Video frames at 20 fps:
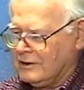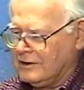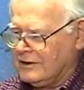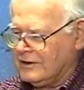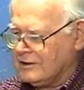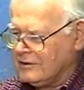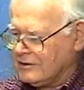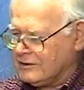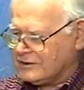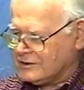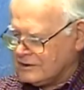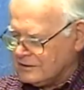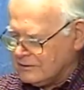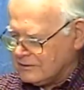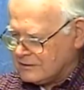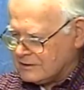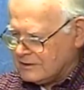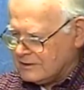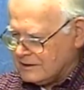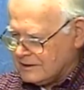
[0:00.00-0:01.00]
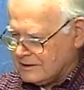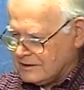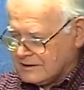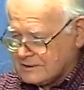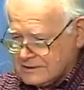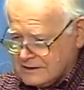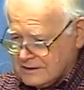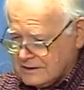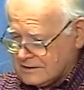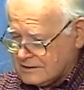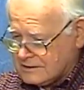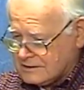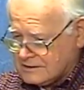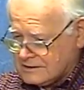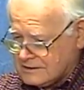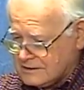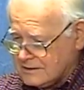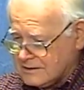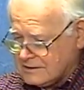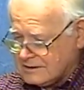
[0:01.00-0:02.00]
here children in the in
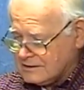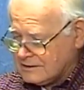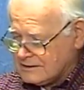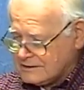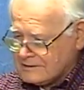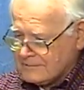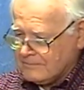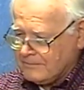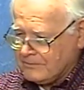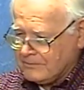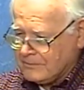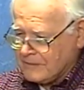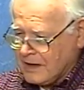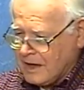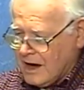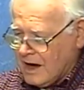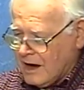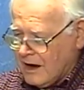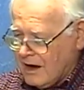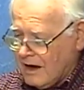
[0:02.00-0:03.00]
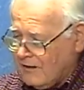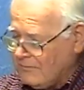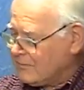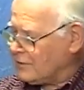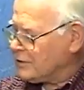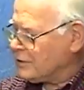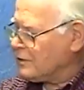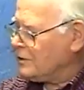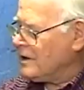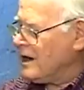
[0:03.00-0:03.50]
cities often don't